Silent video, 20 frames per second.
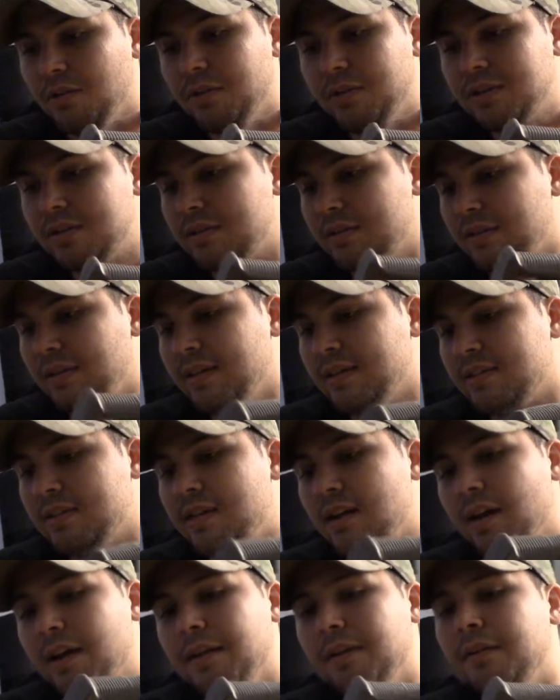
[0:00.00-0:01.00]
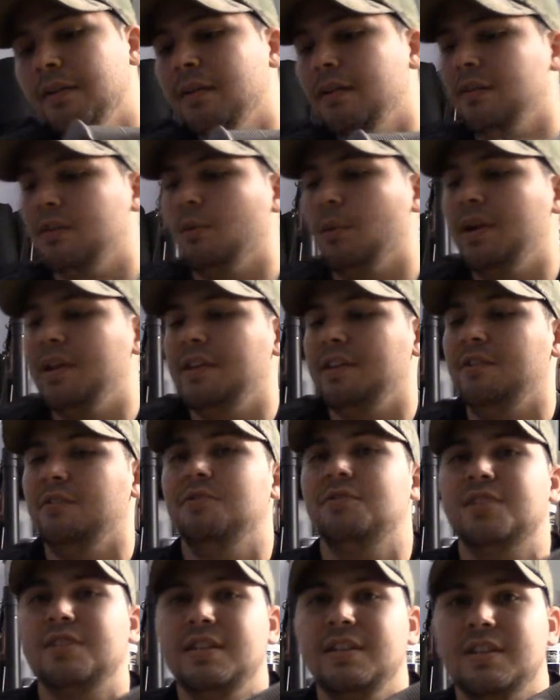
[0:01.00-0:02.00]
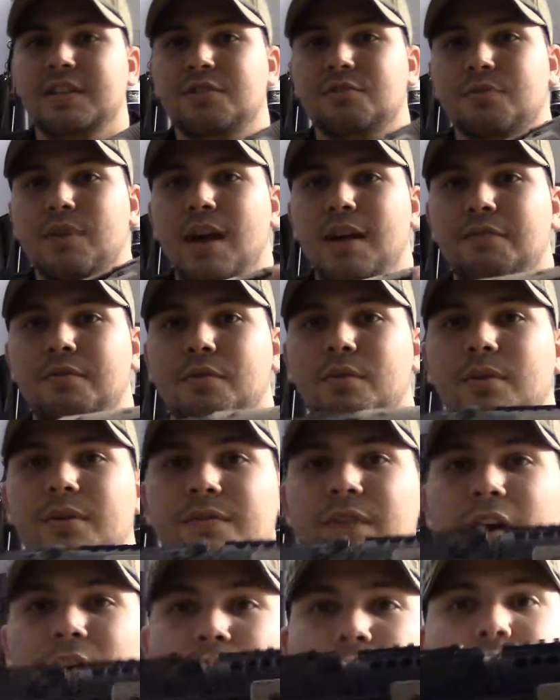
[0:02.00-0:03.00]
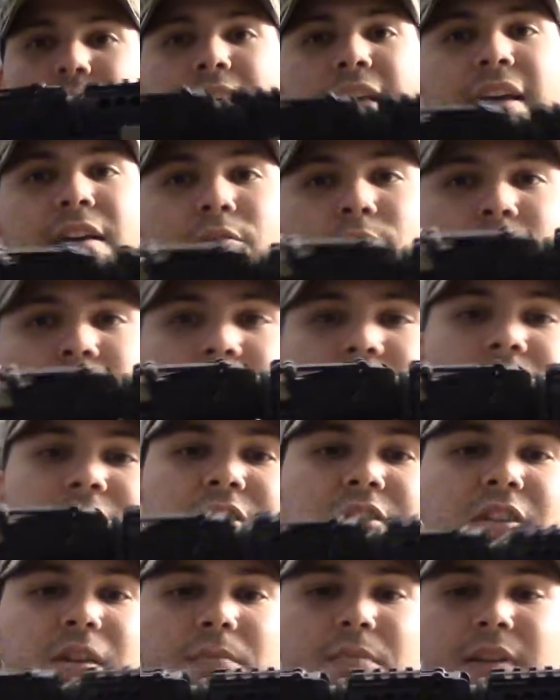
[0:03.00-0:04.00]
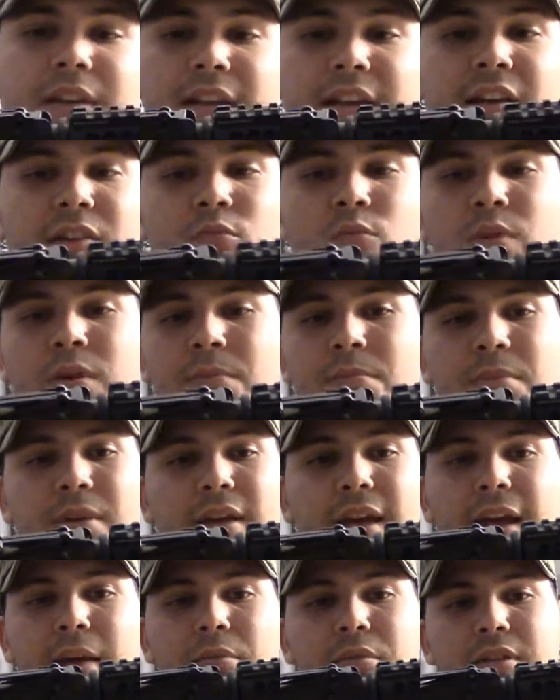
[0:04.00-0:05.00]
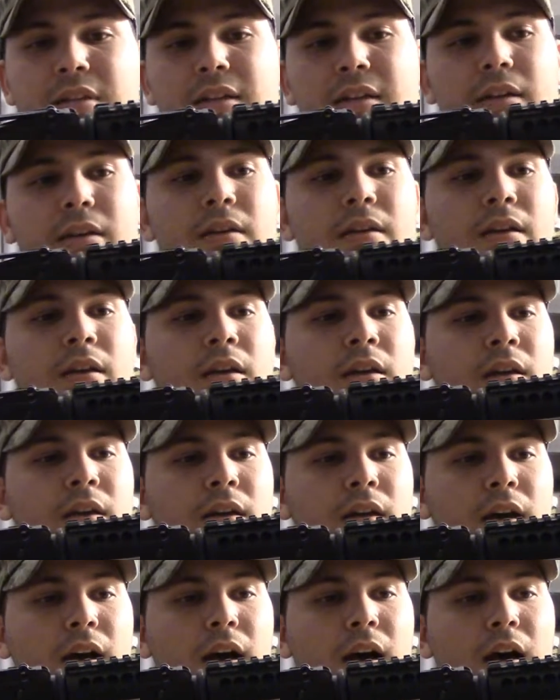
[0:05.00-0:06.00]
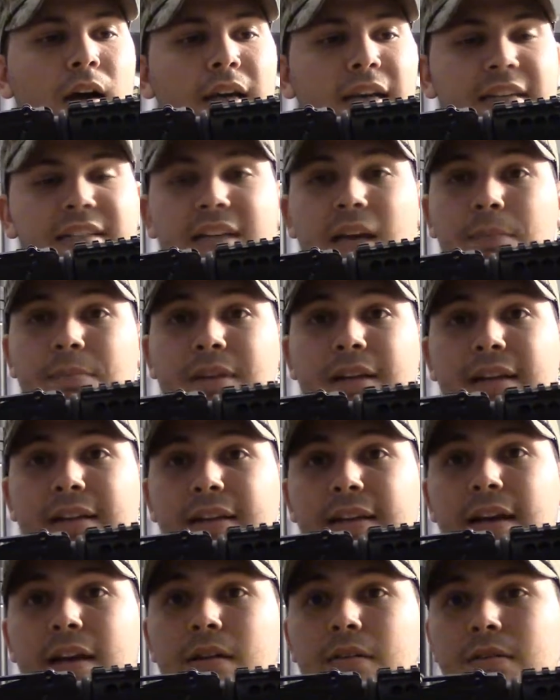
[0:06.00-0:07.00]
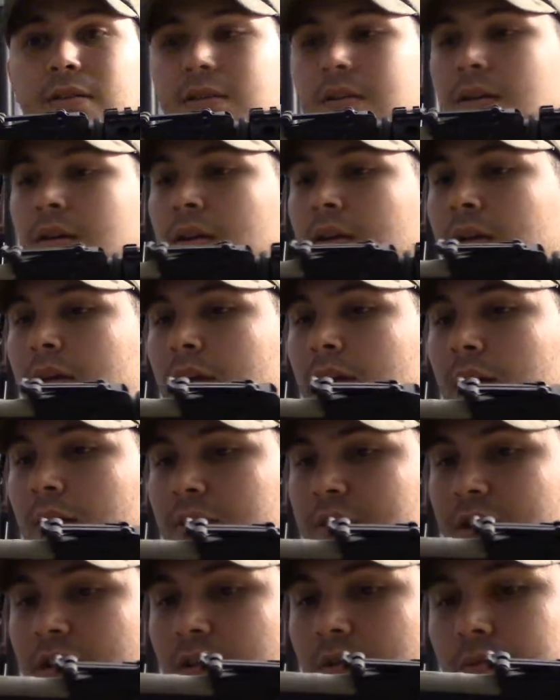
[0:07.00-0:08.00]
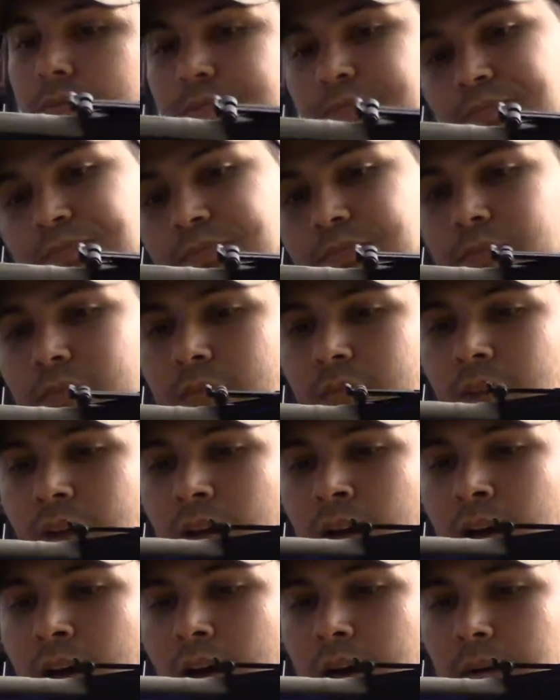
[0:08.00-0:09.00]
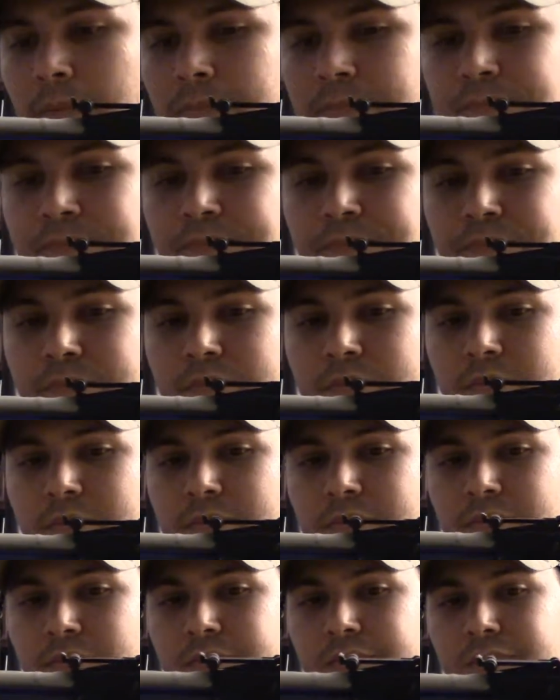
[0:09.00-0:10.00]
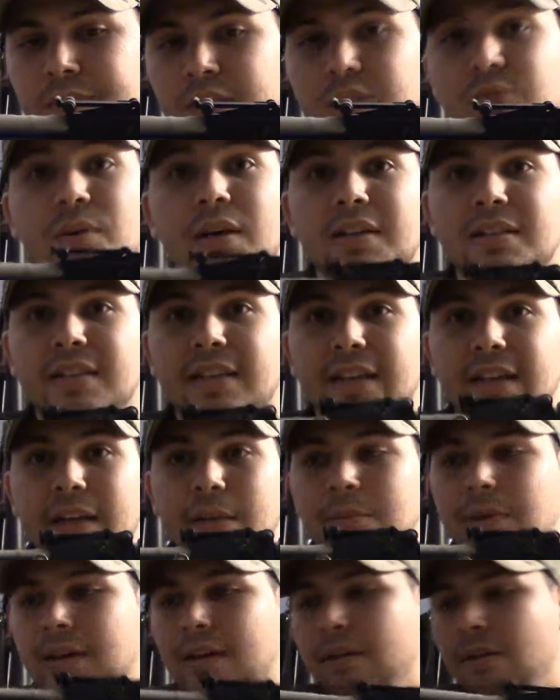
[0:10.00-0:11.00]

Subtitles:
it's done. The way that you see this rifle, if I were to get rid of it or something, it wouldn't be able to accept anything else. So that's why it's the Guinea Pig,